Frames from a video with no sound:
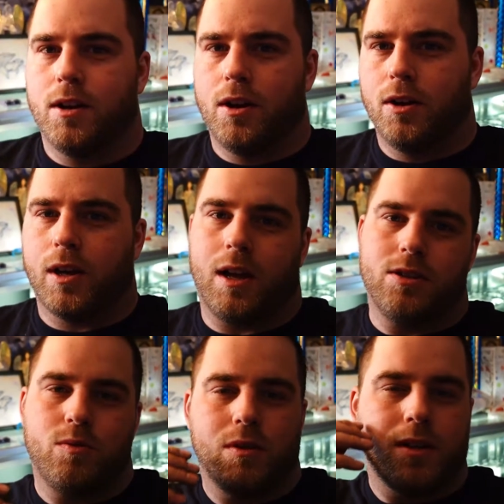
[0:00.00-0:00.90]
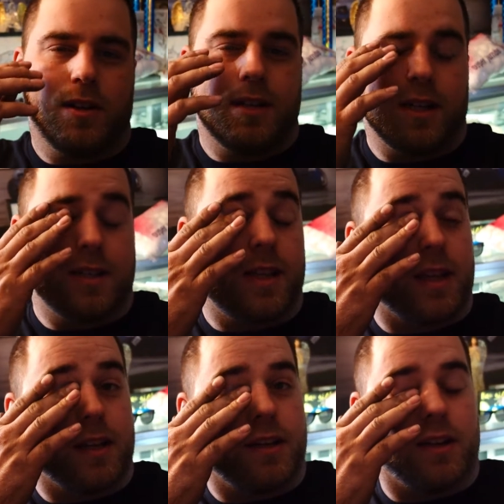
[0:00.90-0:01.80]
Okay, I just wanted to take a
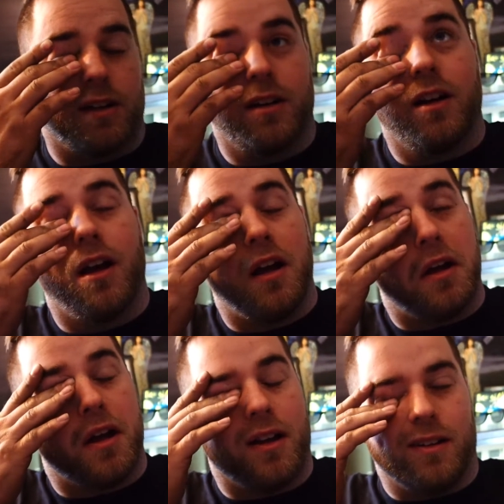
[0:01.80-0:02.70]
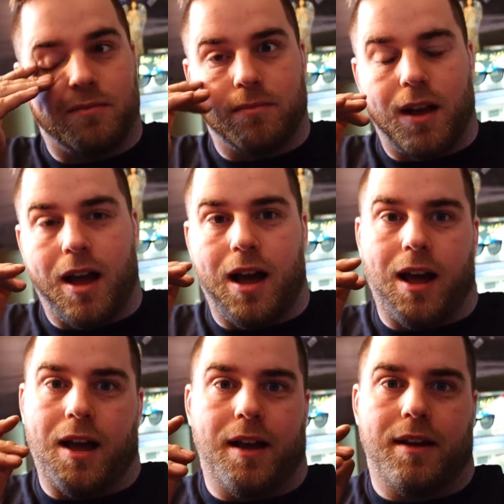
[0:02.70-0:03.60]
second here. I'm
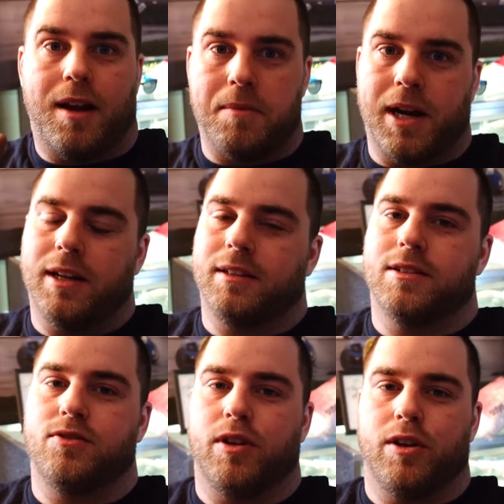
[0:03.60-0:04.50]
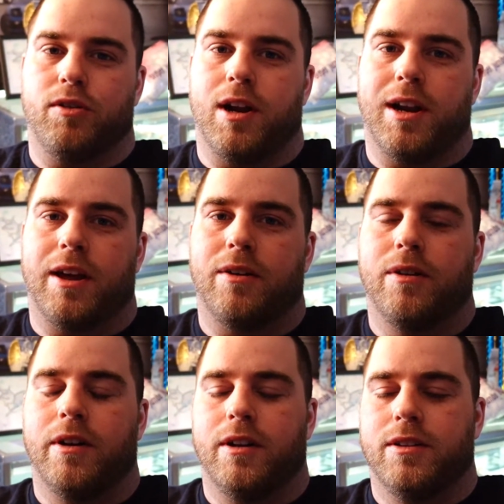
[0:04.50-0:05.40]
editing this video right now,
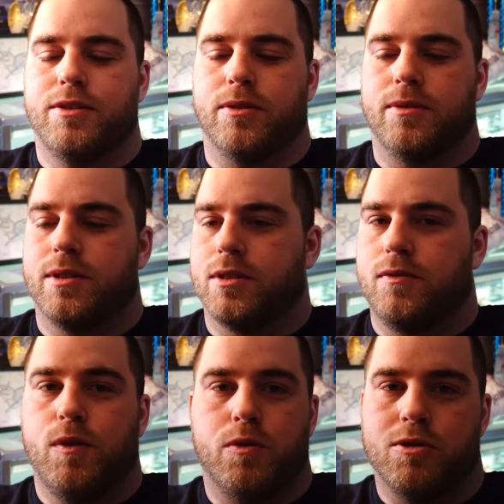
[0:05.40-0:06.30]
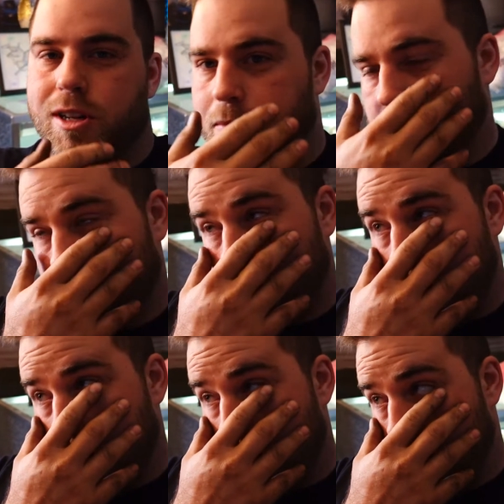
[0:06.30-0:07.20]
so this is future James.
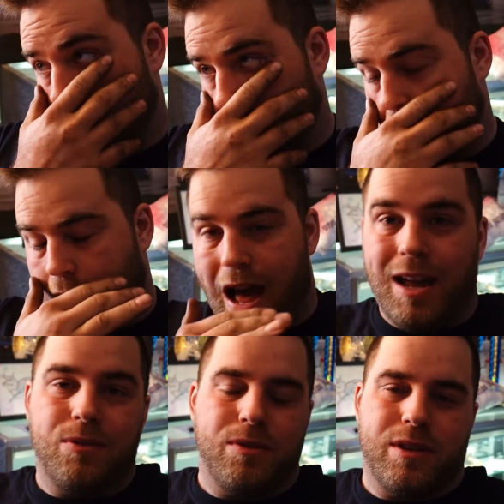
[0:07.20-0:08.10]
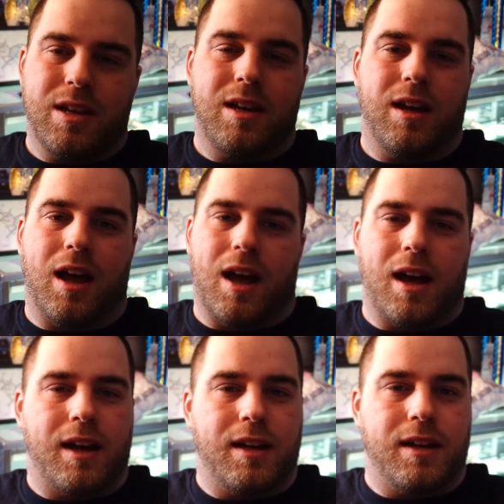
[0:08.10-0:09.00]
I don't think
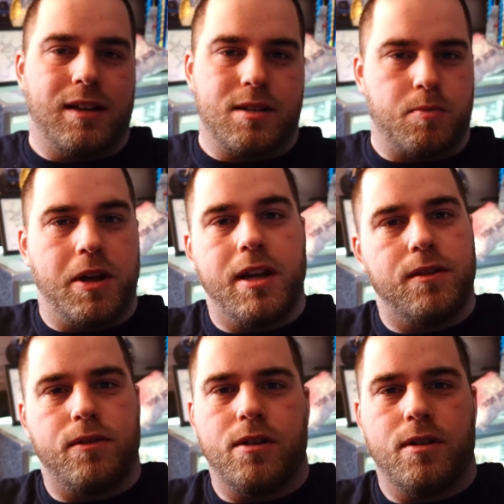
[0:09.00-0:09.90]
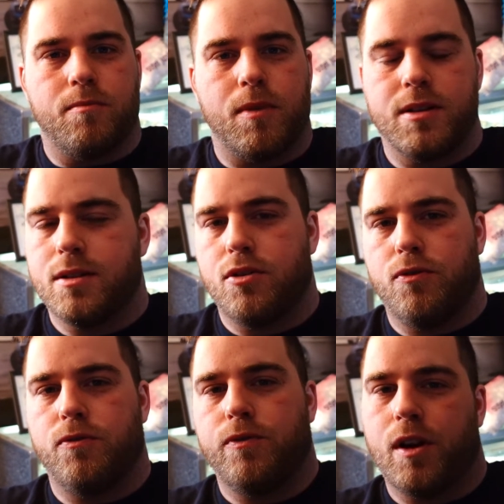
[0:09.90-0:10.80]
I explained
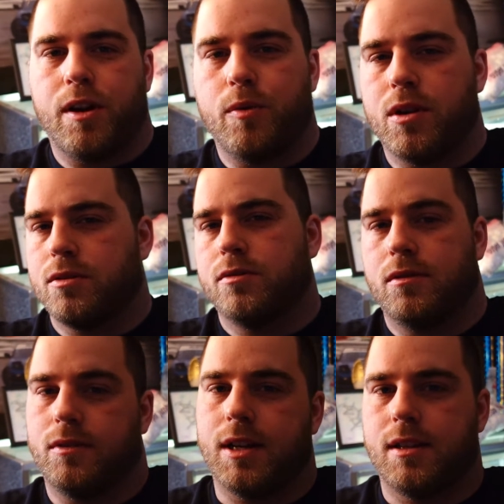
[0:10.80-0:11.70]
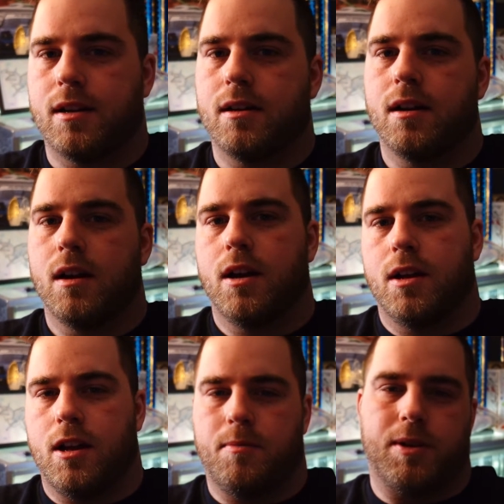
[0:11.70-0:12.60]
myself very well right there
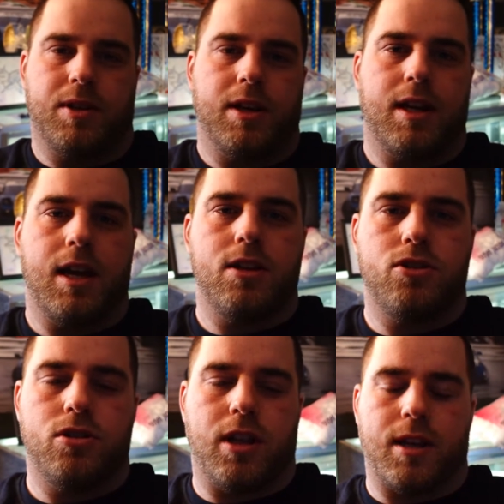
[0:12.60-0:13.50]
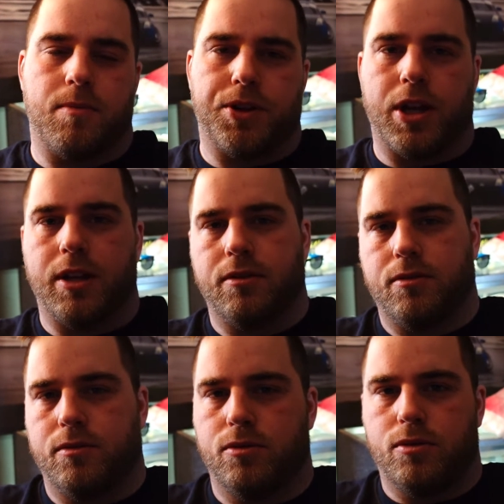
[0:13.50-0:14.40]
about that cage, like about that
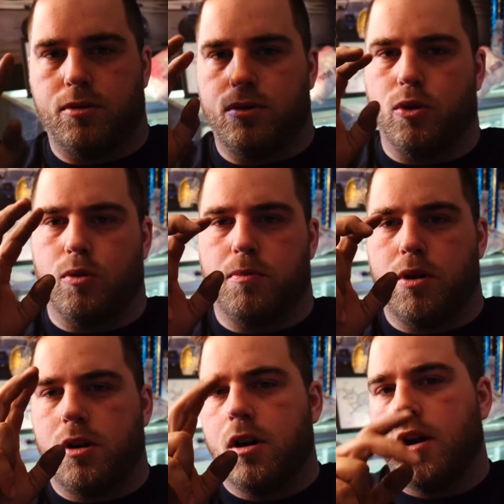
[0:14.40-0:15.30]
door bar.